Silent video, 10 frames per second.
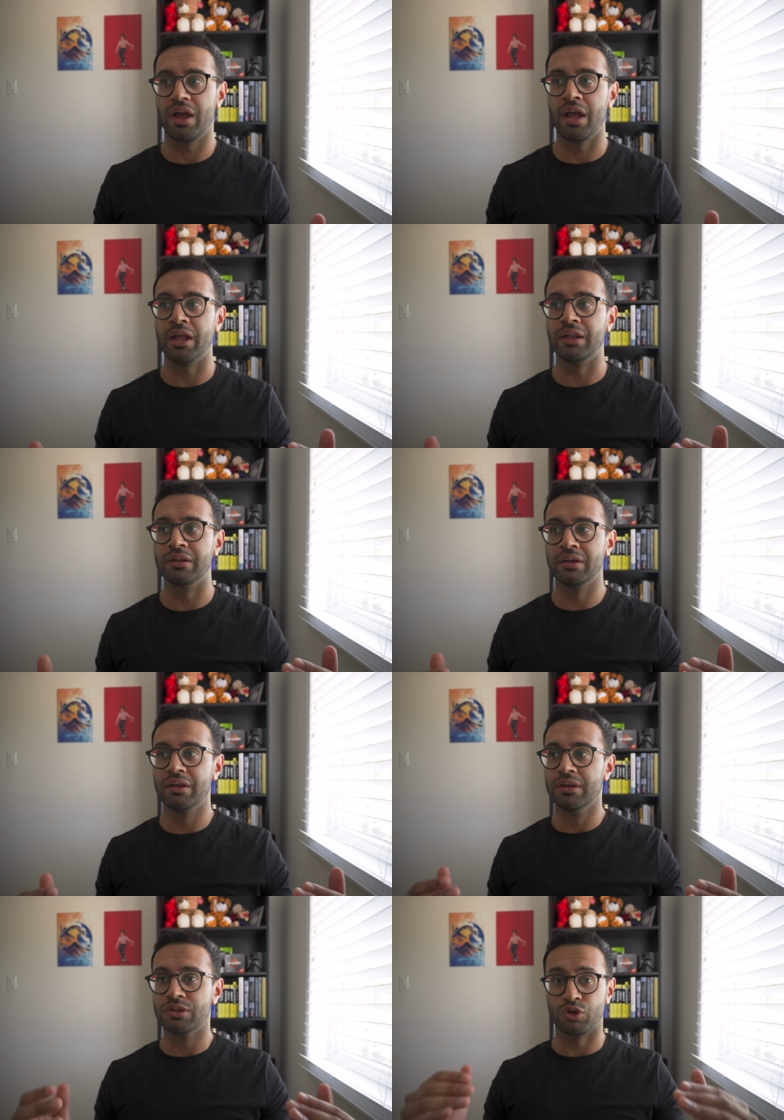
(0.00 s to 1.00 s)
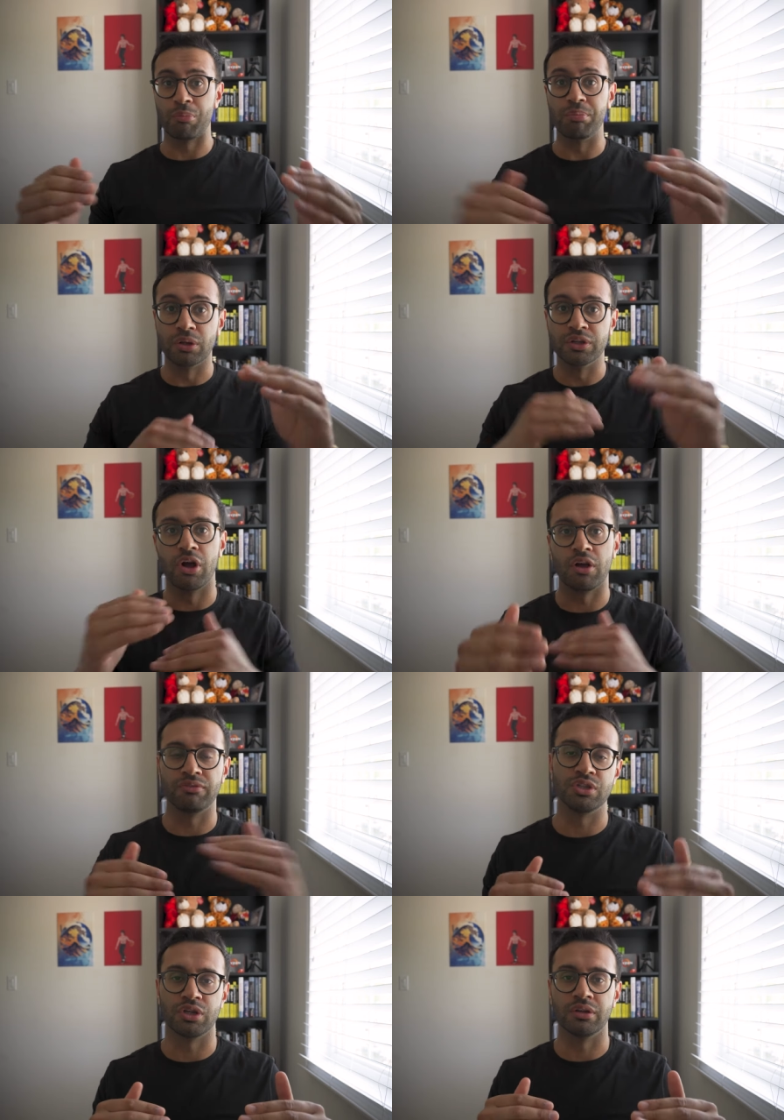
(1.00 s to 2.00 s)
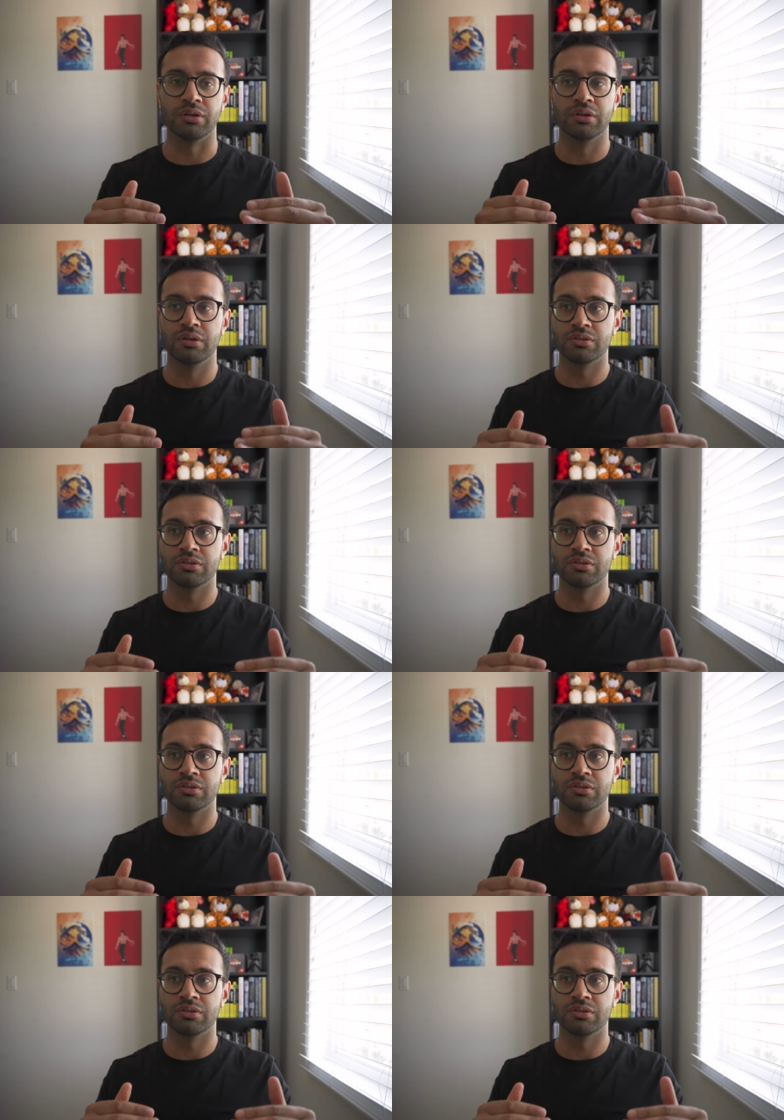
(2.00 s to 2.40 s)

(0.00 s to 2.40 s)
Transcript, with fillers: and sort of building off each other.